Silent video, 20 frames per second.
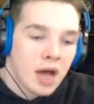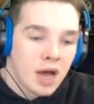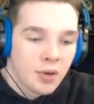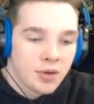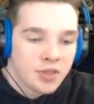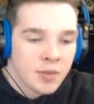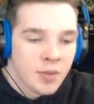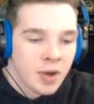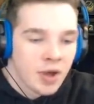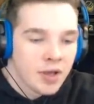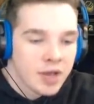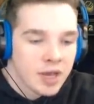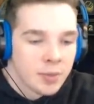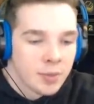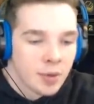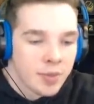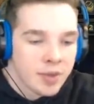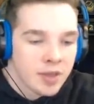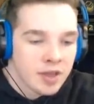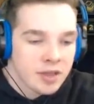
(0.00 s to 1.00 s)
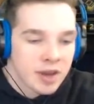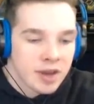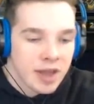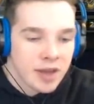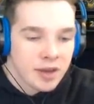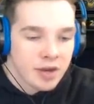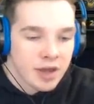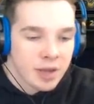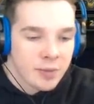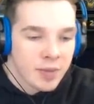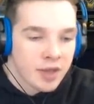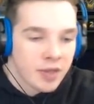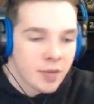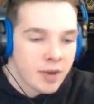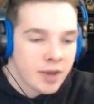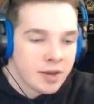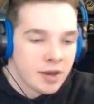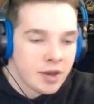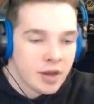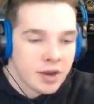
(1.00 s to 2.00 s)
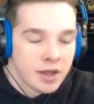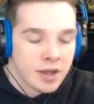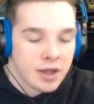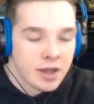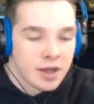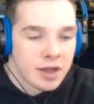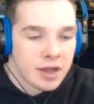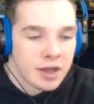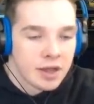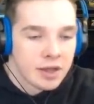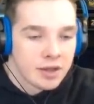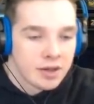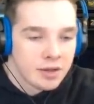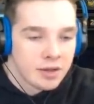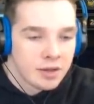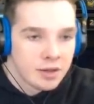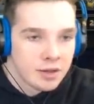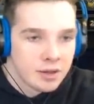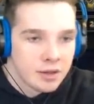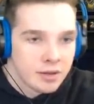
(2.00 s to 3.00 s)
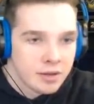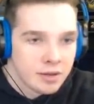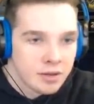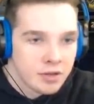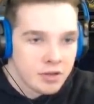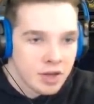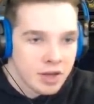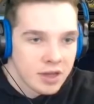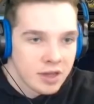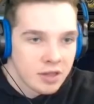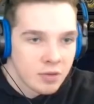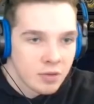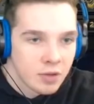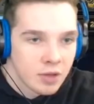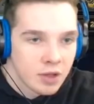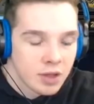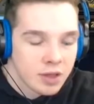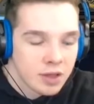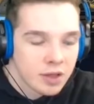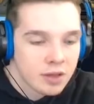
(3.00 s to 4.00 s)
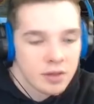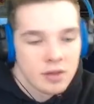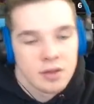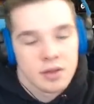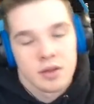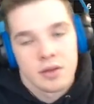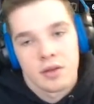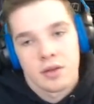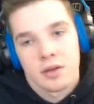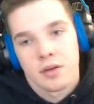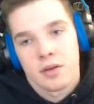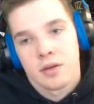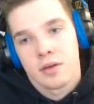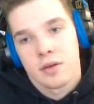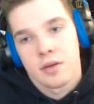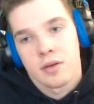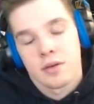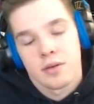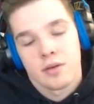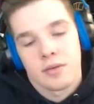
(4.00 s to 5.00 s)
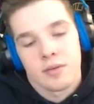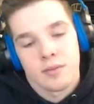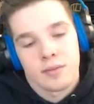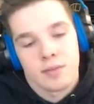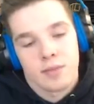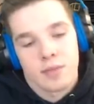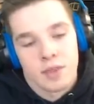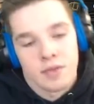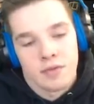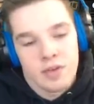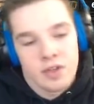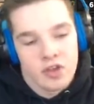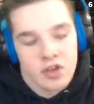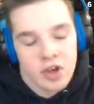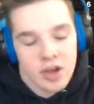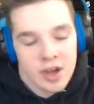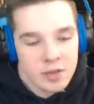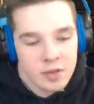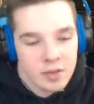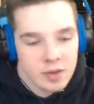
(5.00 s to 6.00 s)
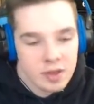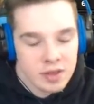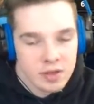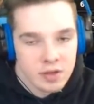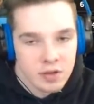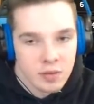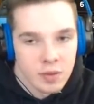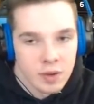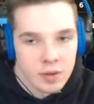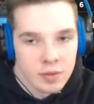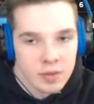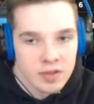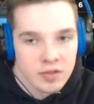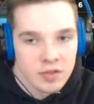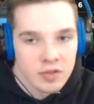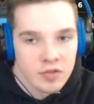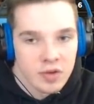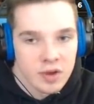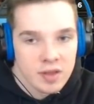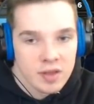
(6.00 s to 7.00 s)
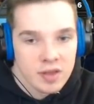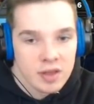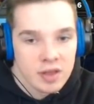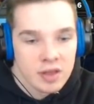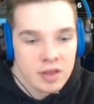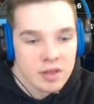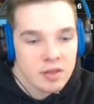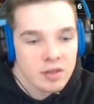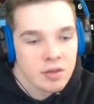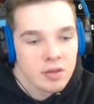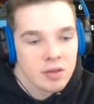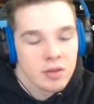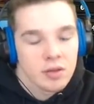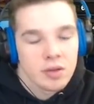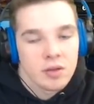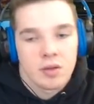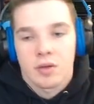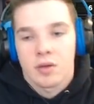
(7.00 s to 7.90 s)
Uh, with the mulligan, I'm hoping he's an aggro deck, by the way, not a uh, Giants Warlock. If he's Giants, we can still win. We just have to draw seeds.